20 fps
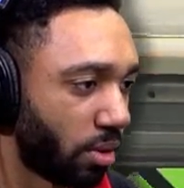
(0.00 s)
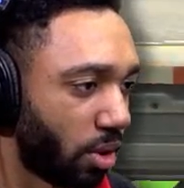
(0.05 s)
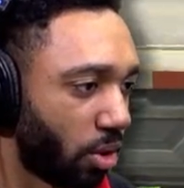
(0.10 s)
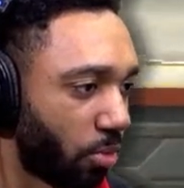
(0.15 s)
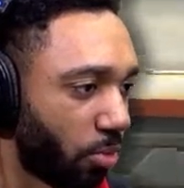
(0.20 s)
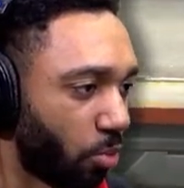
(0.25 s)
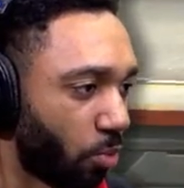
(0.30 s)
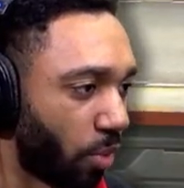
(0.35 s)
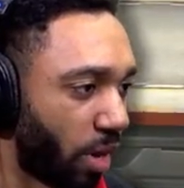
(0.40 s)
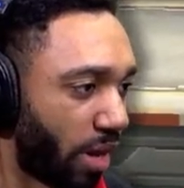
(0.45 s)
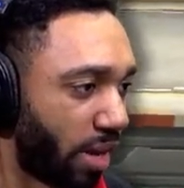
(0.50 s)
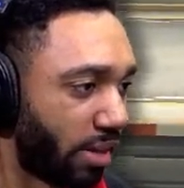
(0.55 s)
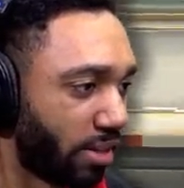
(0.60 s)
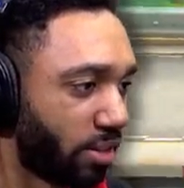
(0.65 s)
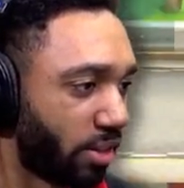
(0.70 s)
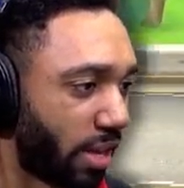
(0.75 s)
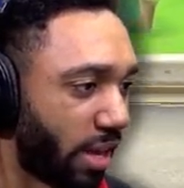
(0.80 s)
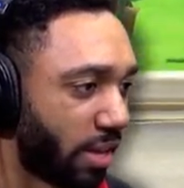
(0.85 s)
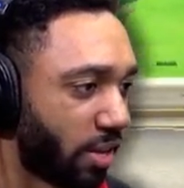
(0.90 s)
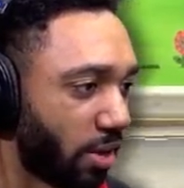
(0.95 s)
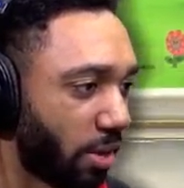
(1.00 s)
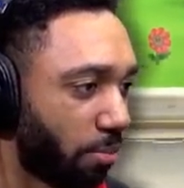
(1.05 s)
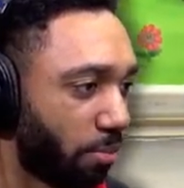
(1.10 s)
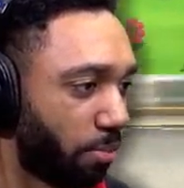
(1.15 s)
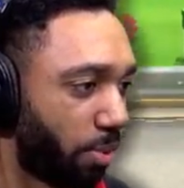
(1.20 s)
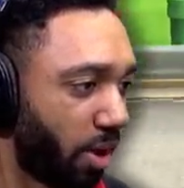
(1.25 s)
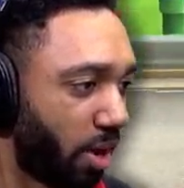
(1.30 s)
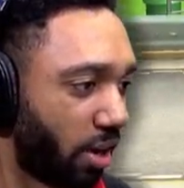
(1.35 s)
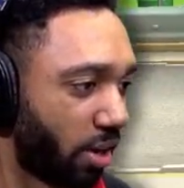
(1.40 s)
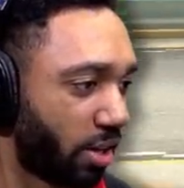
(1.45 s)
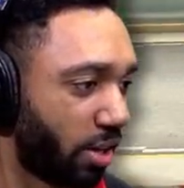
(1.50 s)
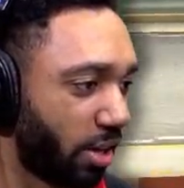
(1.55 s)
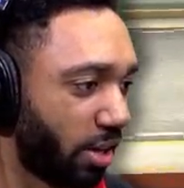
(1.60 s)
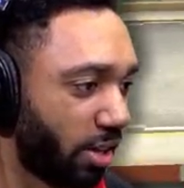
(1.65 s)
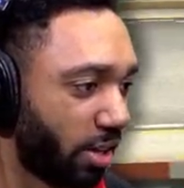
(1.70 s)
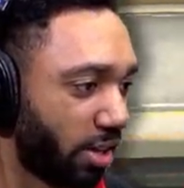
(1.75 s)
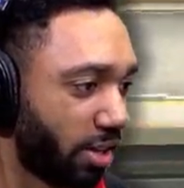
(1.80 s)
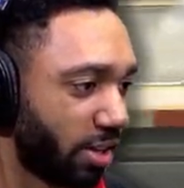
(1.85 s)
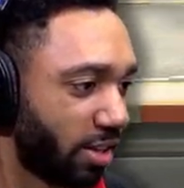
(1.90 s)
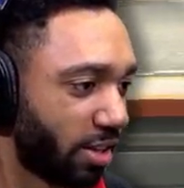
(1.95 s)
Hope you ran into that, you punk.
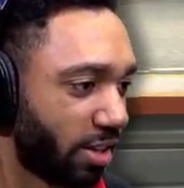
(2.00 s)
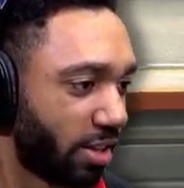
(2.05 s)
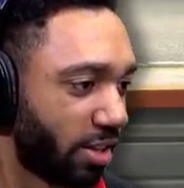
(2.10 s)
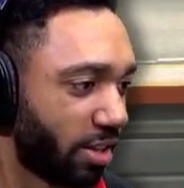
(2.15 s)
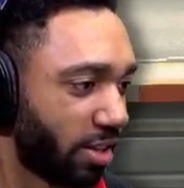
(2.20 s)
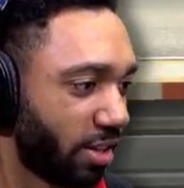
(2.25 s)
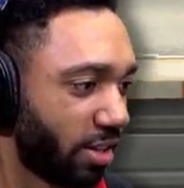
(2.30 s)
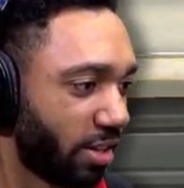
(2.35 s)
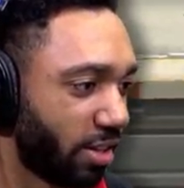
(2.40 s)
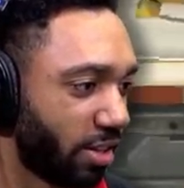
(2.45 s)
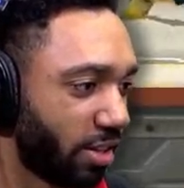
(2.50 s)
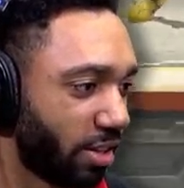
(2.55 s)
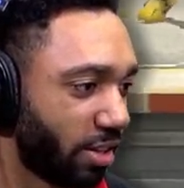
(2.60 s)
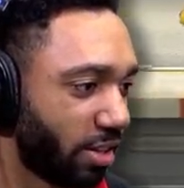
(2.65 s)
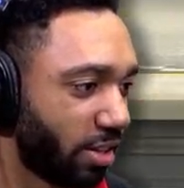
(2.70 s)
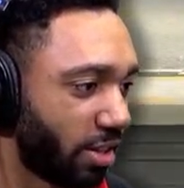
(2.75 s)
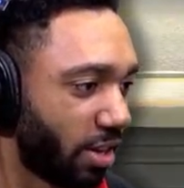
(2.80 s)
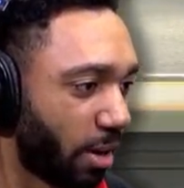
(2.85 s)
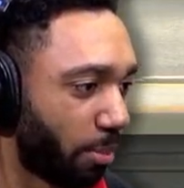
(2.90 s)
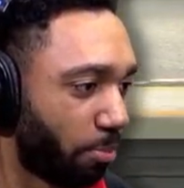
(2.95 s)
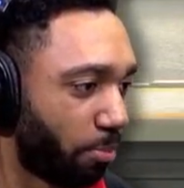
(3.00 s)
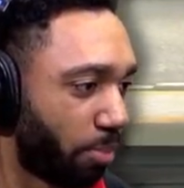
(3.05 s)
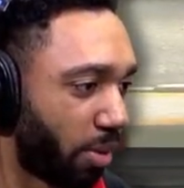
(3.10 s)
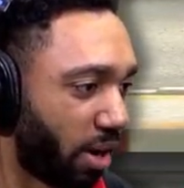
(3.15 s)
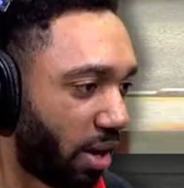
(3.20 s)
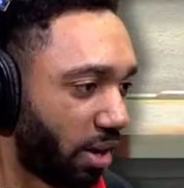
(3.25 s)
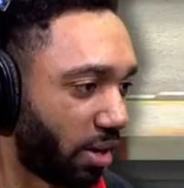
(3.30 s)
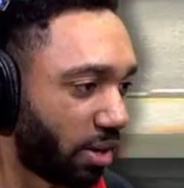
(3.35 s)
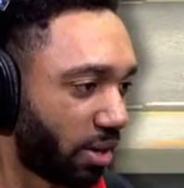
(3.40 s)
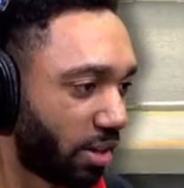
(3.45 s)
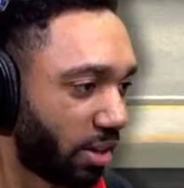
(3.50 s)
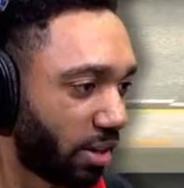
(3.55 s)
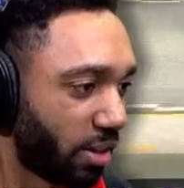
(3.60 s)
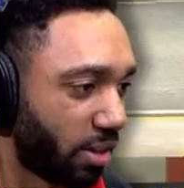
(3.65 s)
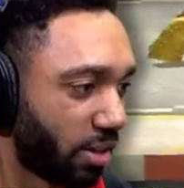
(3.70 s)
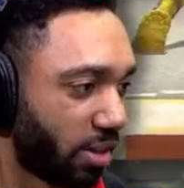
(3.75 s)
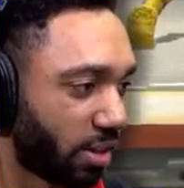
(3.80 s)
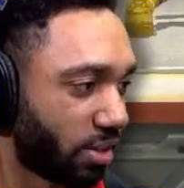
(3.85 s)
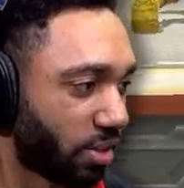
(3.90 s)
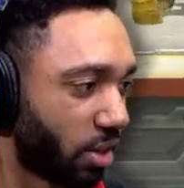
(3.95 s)
You punk.
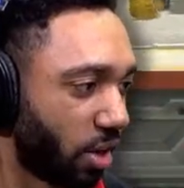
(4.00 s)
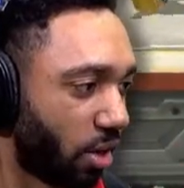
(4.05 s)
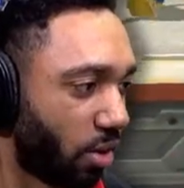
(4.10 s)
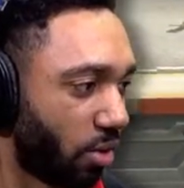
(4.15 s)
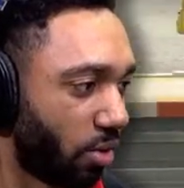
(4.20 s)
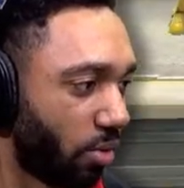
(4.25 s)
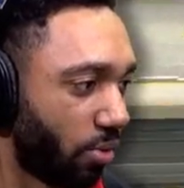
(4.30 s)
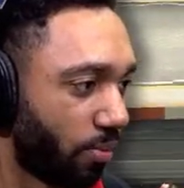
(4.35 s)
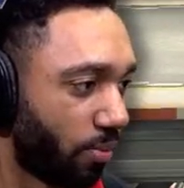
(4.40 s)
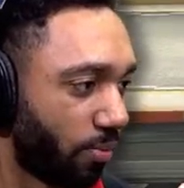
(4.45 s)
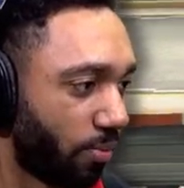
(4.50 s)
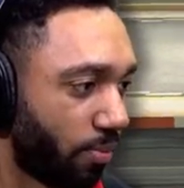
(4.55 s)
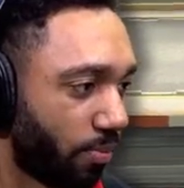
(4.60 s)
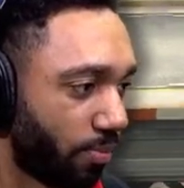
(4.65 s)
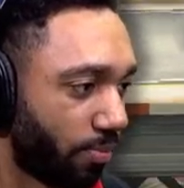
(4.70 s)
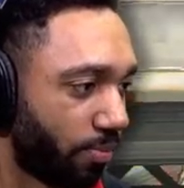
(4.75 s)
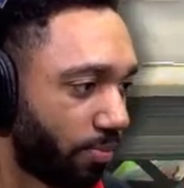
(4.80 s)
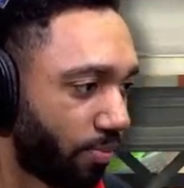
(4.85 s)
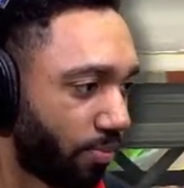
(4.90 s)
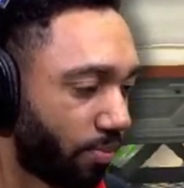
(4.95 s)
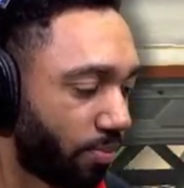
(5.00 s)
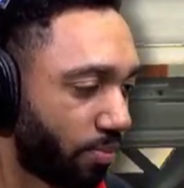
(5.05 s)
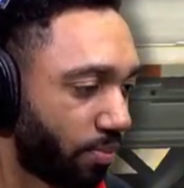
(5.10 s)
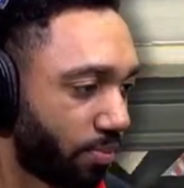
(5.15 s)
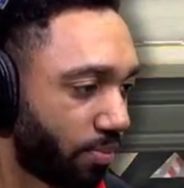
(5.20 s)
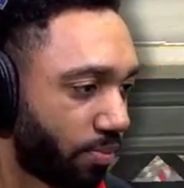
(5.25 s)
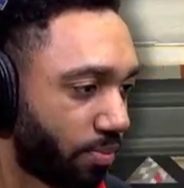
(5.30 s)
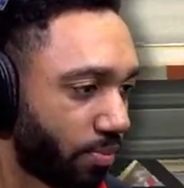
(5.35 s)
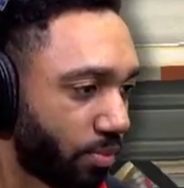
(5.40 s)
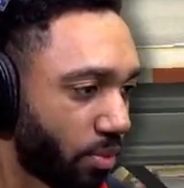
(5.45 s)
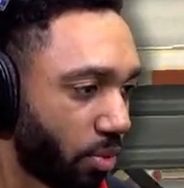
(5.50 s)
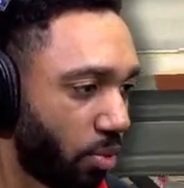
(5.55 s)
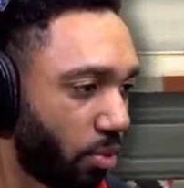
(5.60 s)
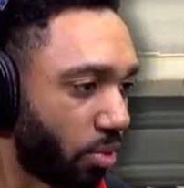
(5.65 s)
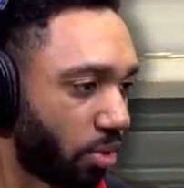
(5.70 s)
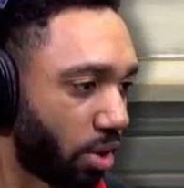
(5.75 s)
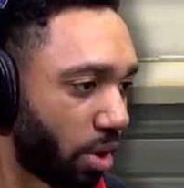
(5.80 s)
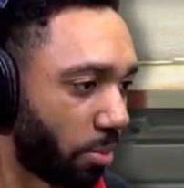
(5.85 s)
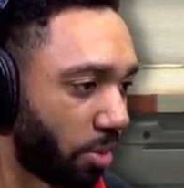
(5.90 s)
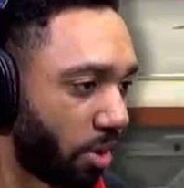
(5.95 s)
Let's go.
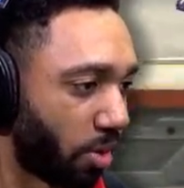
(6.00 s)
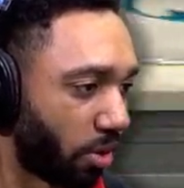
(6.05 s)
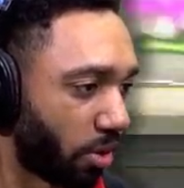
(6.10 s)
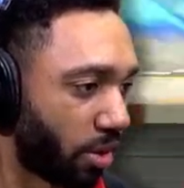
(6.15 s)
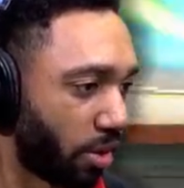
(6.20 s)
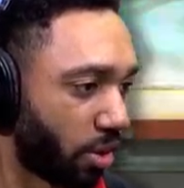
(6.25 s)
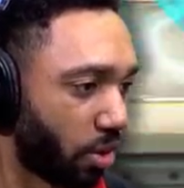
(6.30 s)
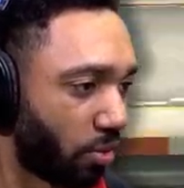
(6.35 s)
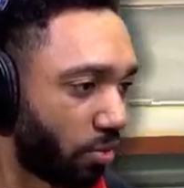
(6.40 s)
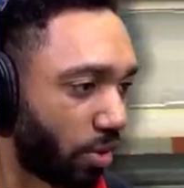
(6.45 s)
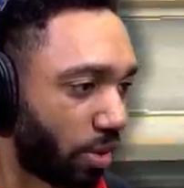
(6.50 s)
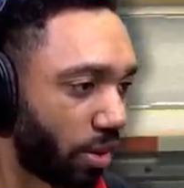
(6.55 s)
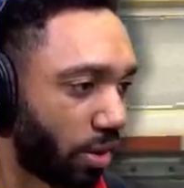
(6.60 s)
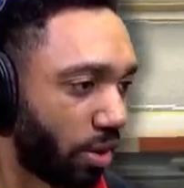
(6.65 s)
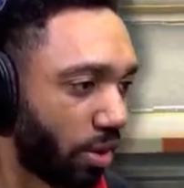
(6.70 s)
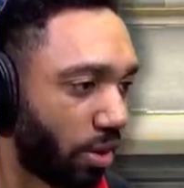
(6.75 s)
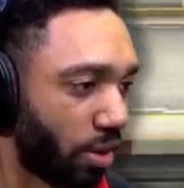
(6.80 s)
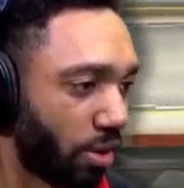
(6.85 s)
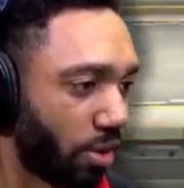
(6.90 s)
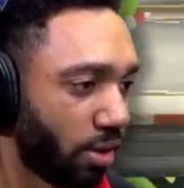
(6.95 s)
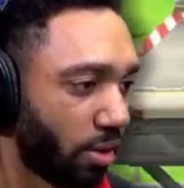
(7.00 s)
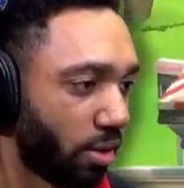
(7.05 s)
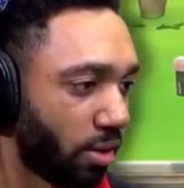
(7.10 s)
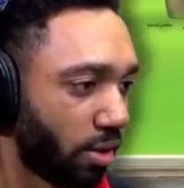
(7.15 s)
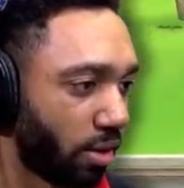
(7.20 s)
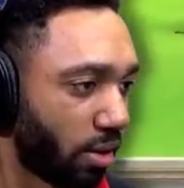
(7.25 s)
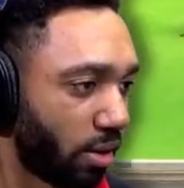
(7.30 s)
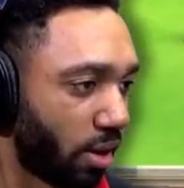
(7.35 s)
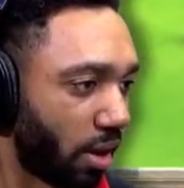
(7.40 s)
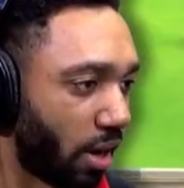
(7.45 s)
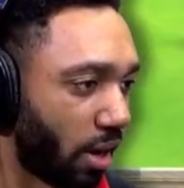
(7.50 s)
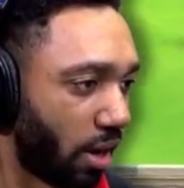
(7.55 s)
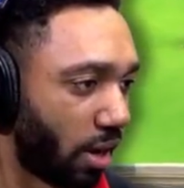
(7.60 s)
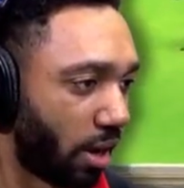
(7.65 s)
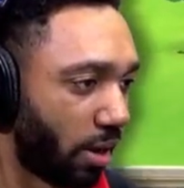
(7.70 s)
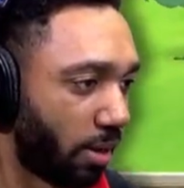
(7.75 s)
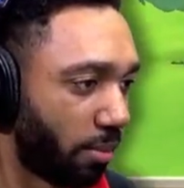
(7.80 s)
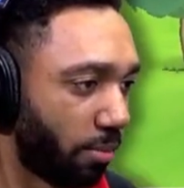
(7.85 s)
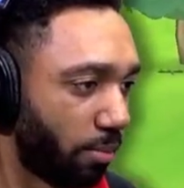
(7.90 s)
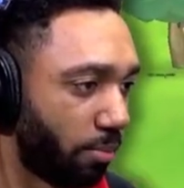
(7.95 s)
Oh, come here. Get over there.
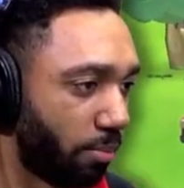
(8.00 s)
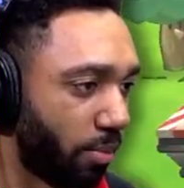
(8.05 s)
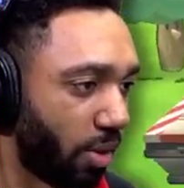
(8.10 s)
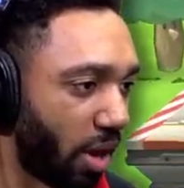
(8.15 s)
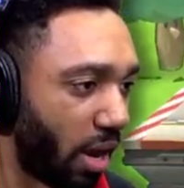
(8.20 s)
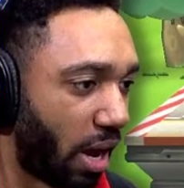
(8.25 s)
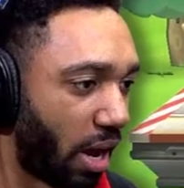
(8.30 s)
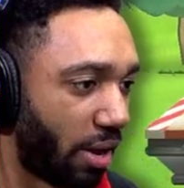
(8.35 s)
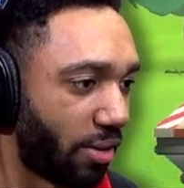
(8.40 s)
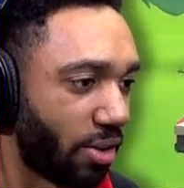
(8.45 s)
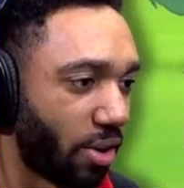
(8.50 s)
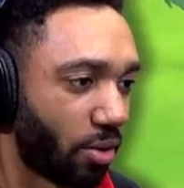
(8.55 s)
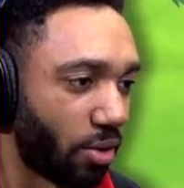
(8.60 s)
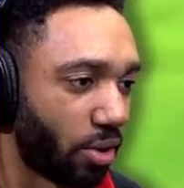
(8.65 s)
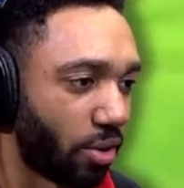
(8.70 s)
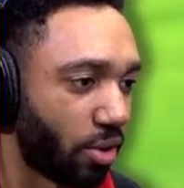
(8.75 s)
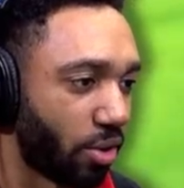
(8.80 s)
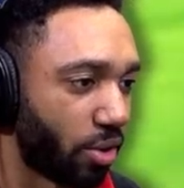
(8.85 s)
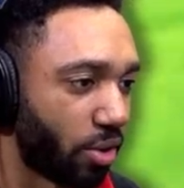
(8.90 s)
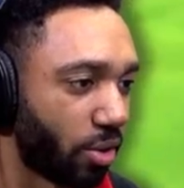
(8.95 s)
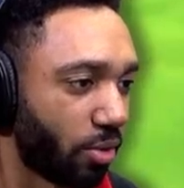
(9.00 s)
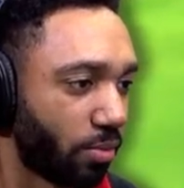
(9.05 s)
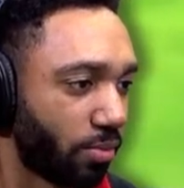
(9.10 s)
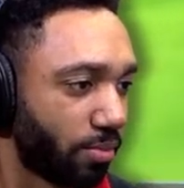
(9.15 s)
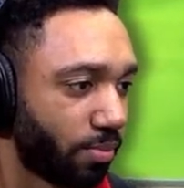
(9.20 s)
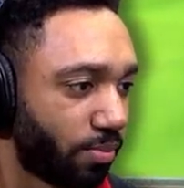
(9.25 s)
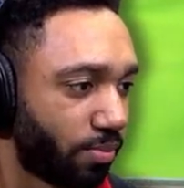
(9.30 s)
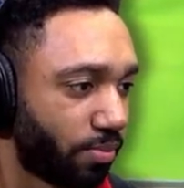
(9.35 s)
Uh-huh. Ah, uh, no, no, no, no.